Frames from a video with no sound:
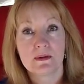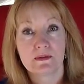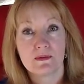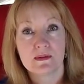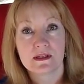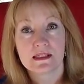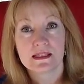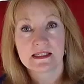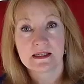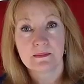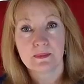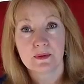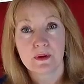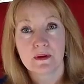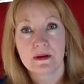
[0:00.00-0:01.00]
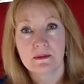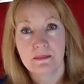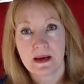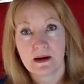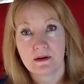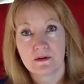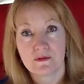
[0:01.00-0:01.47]
me through this simple and
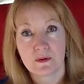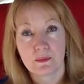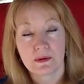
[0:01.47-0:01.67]
powerful